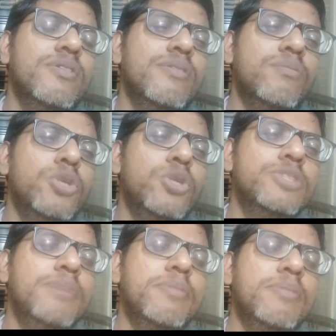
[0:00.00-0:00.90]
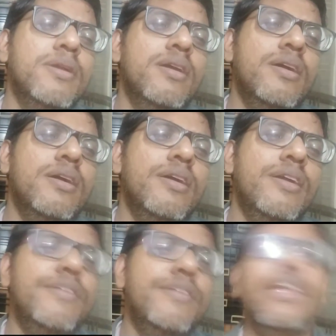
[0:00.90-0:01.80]
Most people,
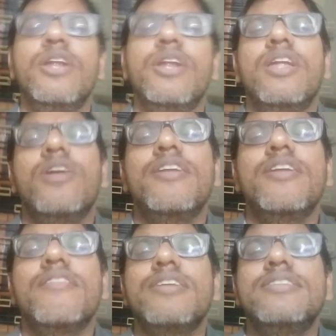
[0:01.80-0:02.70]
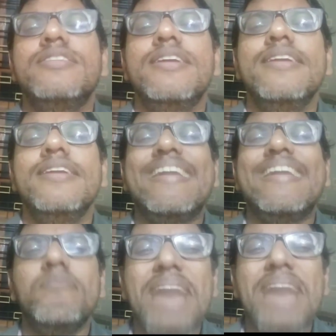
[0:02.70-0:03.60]
even they're not interested in
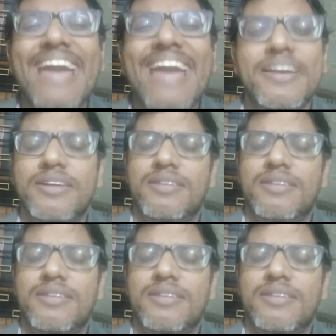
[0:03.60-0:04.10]
getting married